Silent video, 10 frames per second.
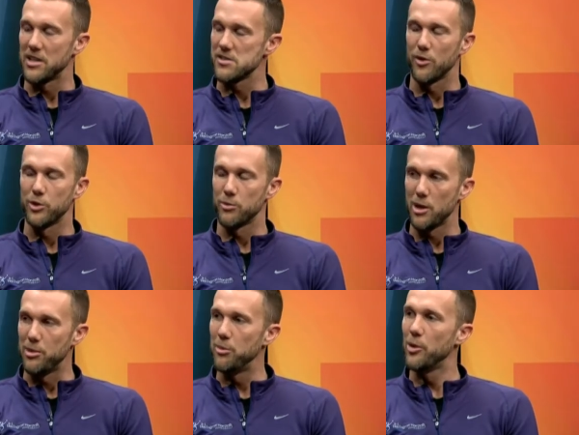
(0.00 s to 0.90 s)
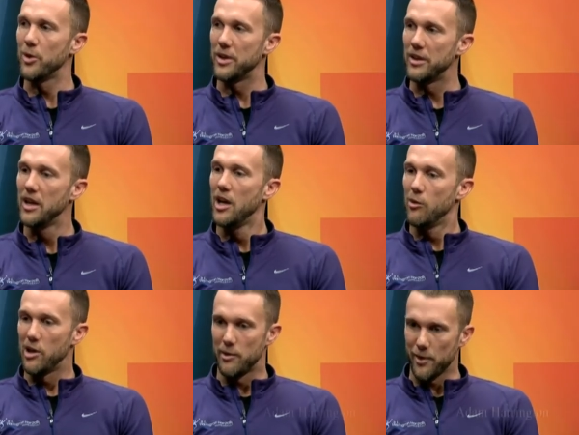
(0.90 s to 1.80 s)
myself with the right people, and
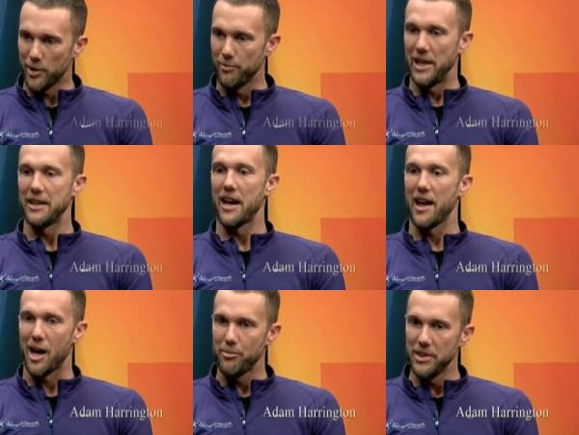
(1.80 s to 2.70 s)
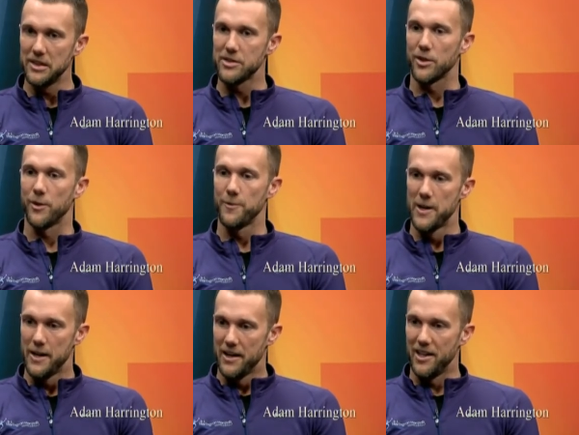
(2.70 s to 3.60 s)
we were able to make that happen. So,
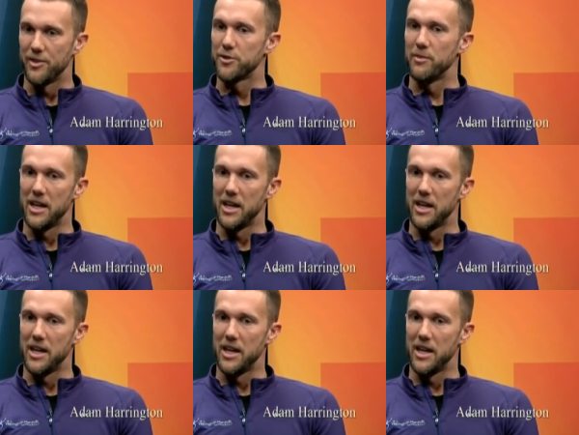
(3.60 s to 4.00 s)
and then from